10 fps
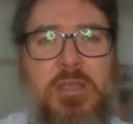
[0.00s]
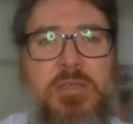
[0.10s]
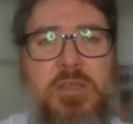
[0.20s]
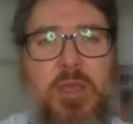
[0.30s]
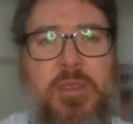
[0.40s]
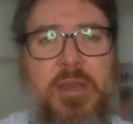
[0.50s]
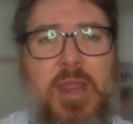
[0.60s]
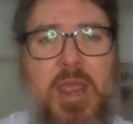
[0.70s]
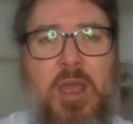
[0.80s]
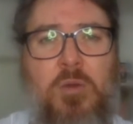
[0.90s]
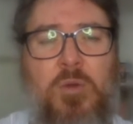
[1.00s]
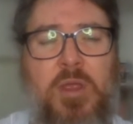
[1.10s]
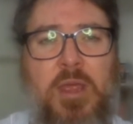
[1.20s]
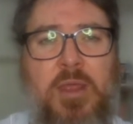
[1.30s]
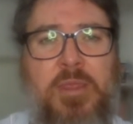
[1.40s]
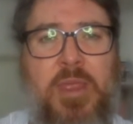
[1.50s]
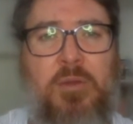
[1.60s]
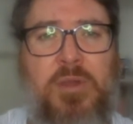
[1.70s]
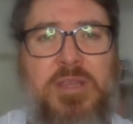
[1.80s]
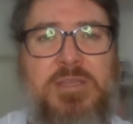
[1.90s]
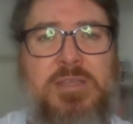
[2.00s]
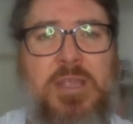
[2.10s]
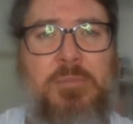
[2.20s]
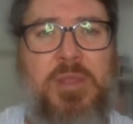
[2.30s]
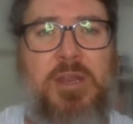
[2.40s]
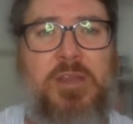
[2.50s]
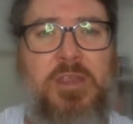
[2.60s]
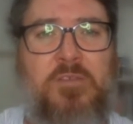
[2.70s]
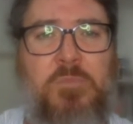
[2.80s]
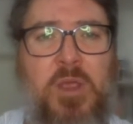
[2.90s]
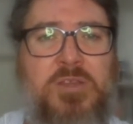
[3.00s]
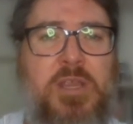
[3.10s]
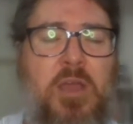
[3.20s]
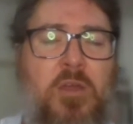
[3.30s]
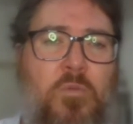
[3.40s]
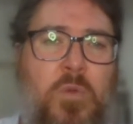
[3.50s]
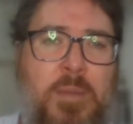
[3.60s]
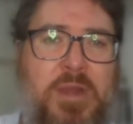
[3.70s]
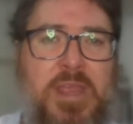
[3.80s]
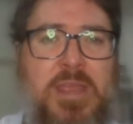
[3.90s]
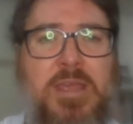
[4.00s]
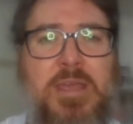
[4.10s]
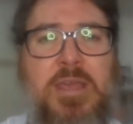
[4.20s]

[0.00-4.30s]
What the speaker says: so that now there is the ability of blokes to go and remedy